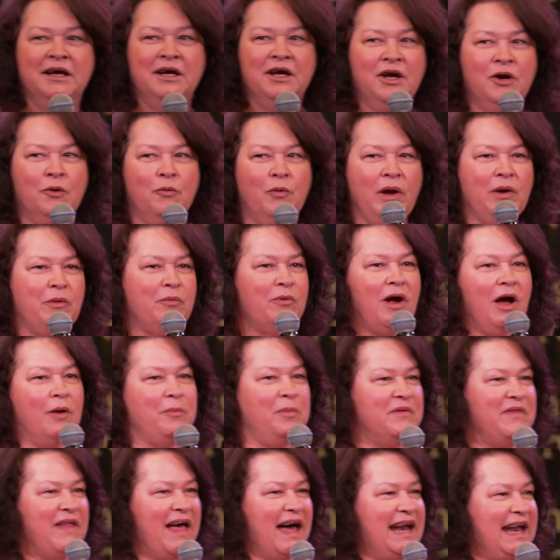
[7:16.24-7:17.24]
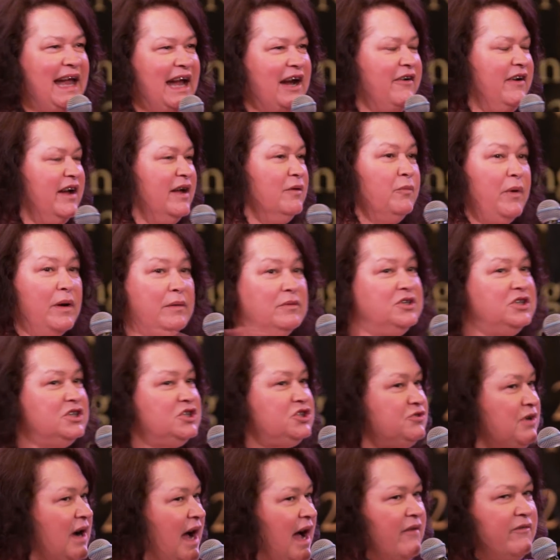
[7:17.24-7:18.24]
we were up in that area, and we were just
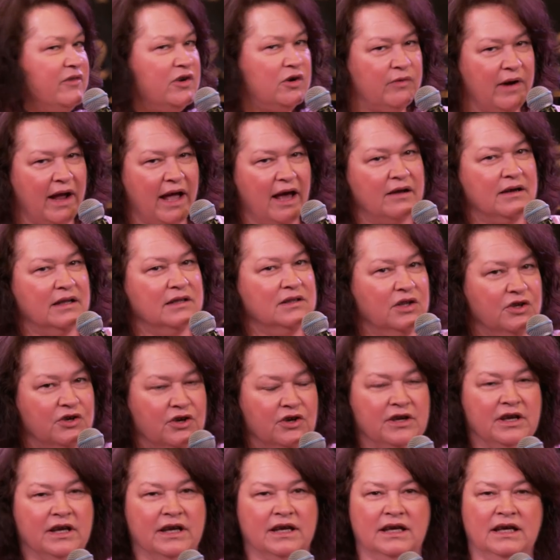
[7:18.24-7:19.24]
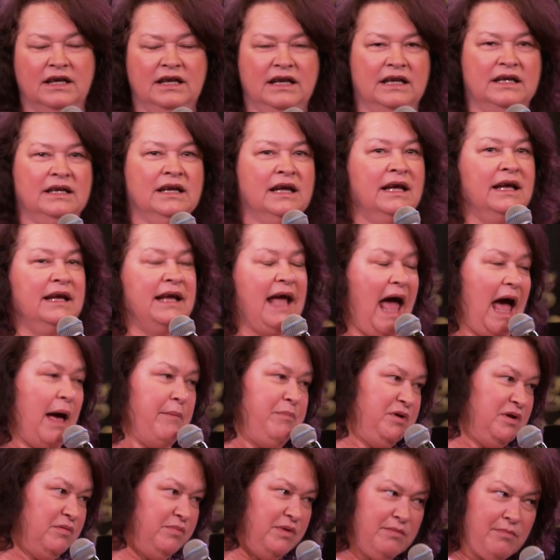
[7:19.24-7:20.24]
driving around and looking, and
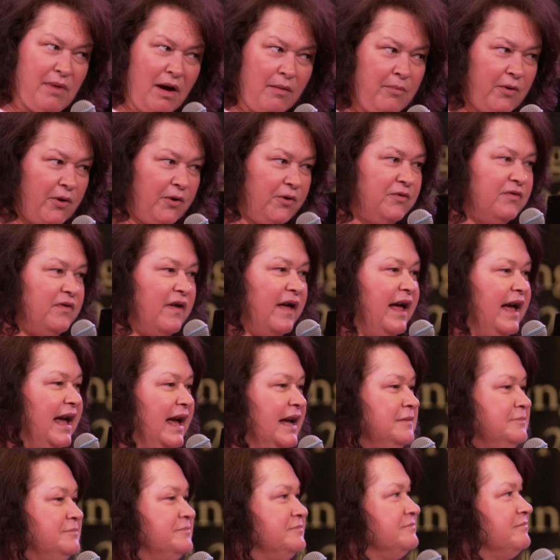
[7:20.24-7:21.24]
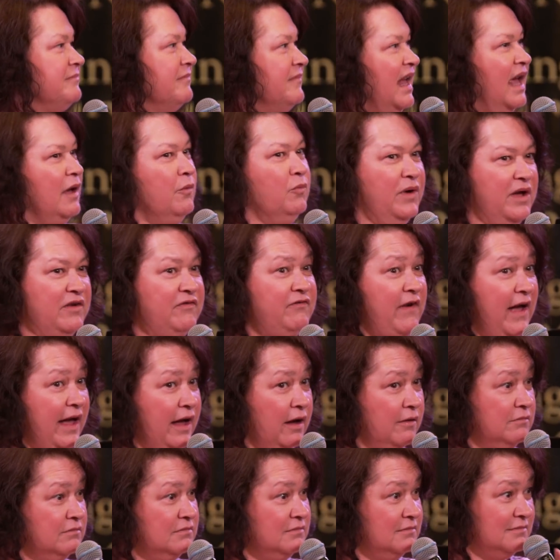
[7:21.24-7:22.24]
happened to be my birthday, and we
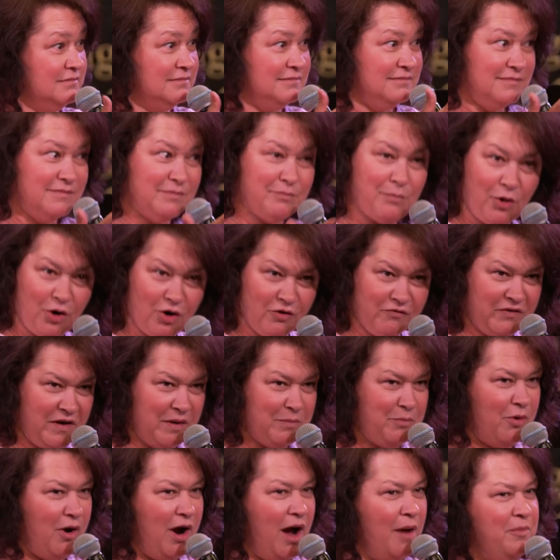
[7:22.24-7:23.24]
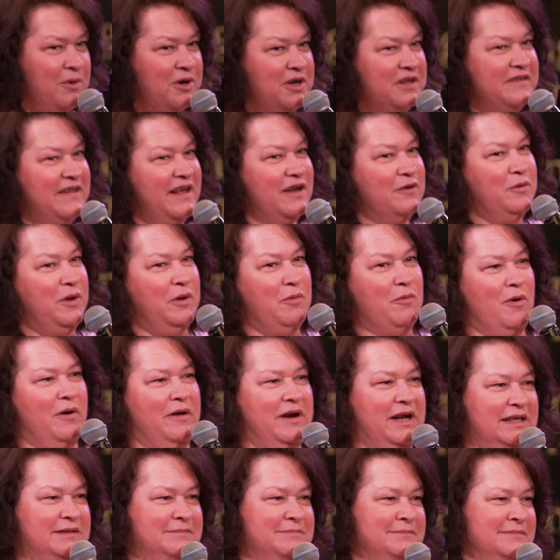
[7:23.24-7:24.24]
found perfect property that we
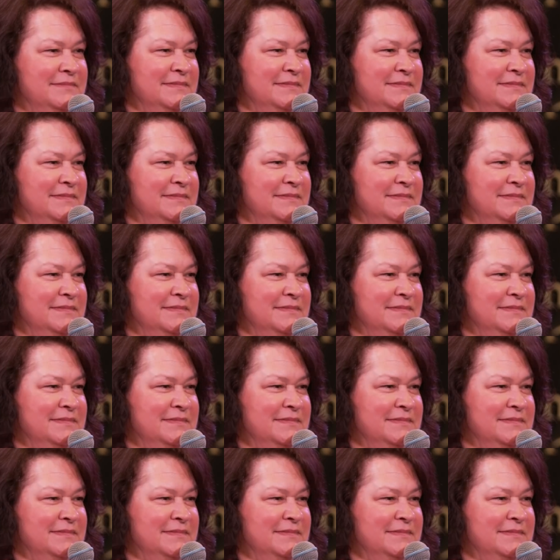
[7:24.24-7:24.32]
wanted.